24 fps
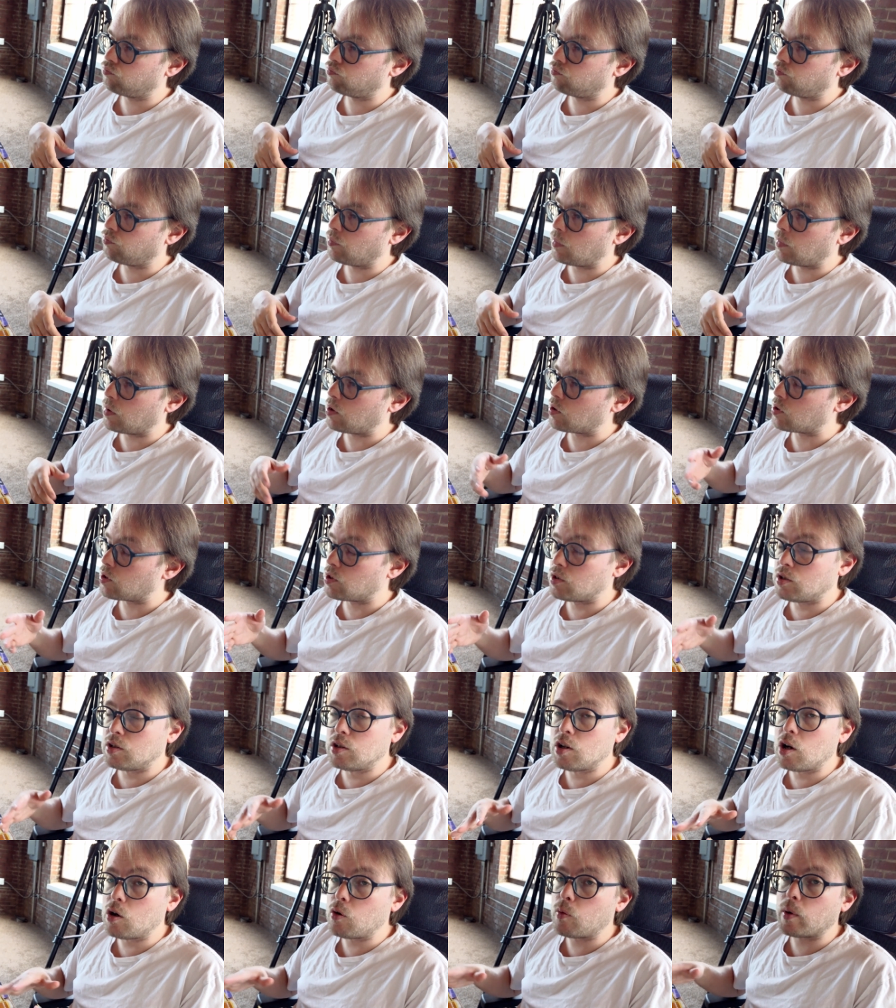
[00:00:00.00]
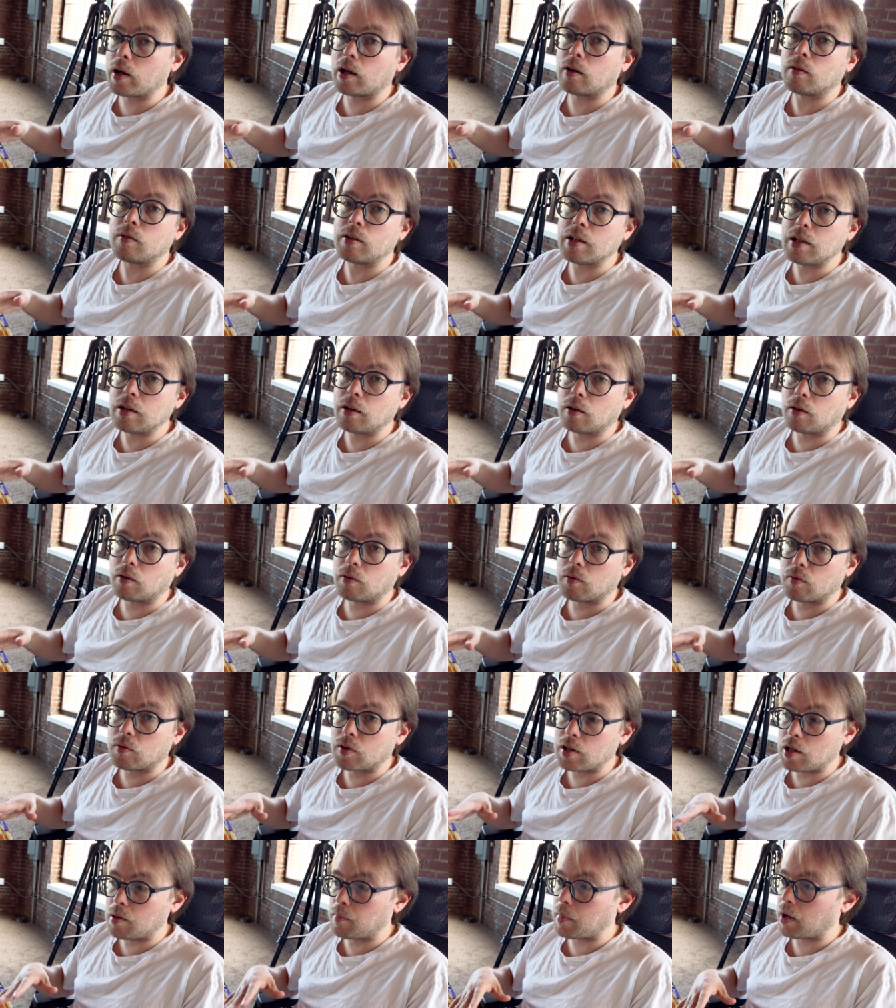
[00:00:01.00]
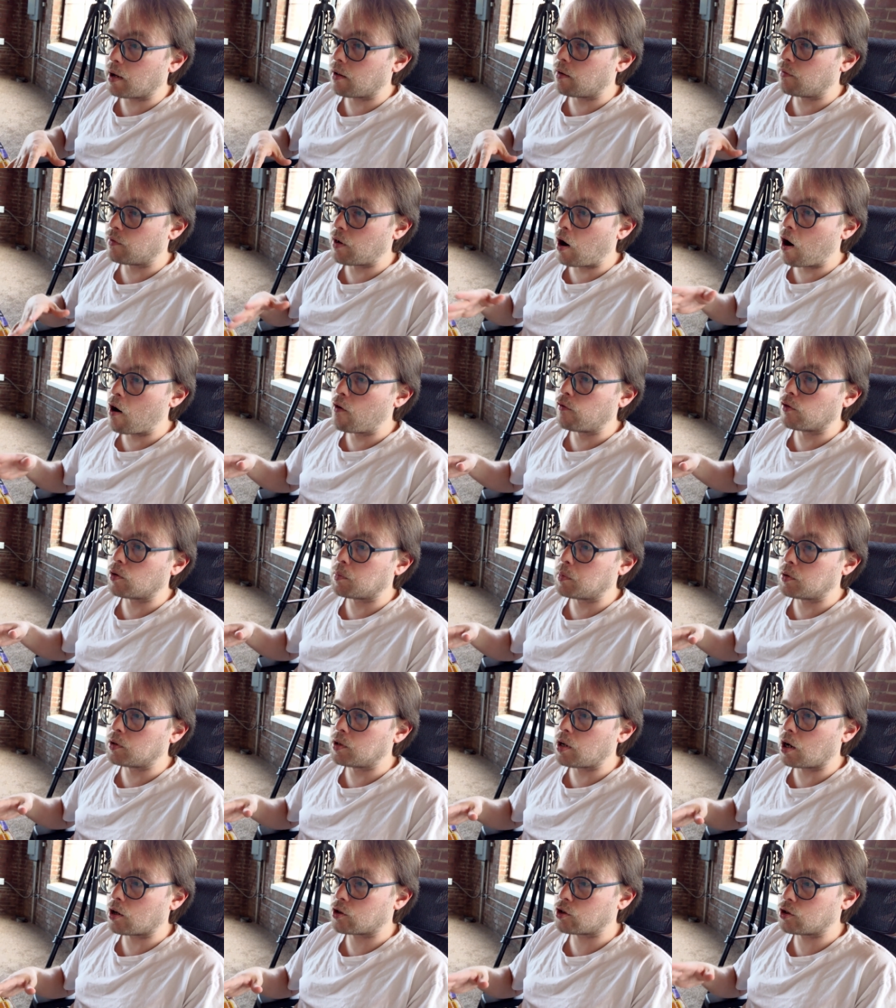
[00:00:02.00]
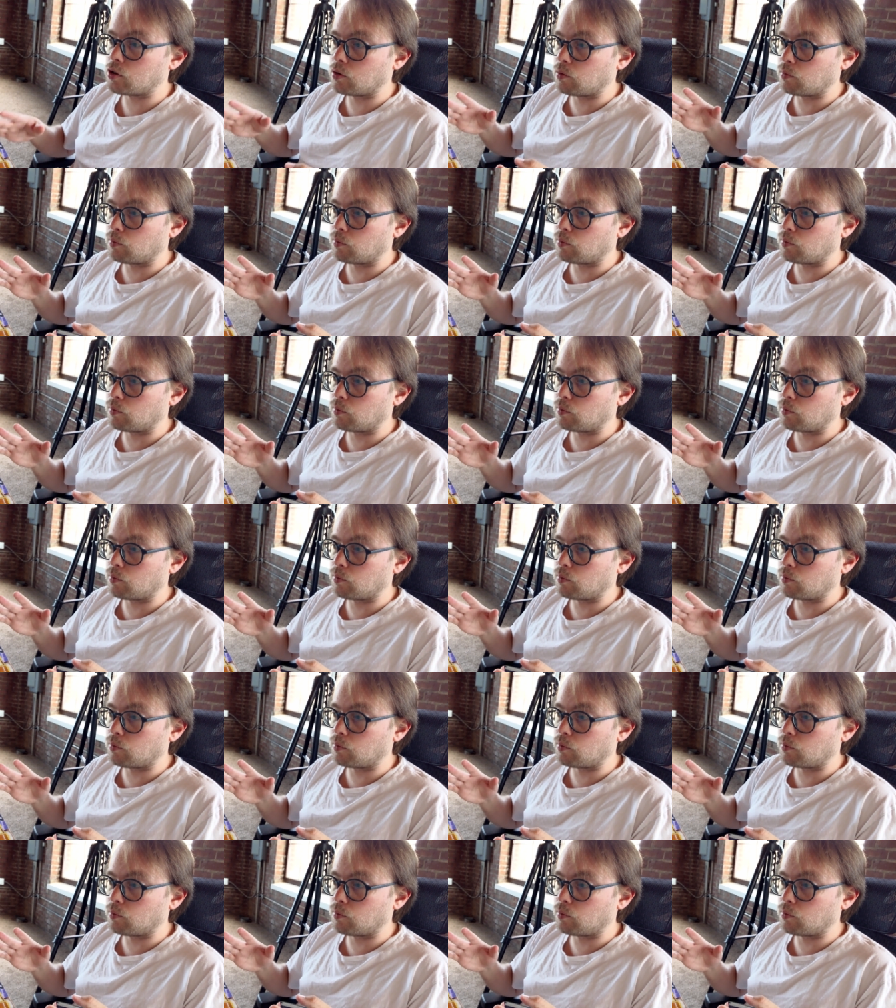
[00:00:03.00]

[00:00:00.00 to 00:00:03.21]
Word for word: There's nowhere near the amount of overproduction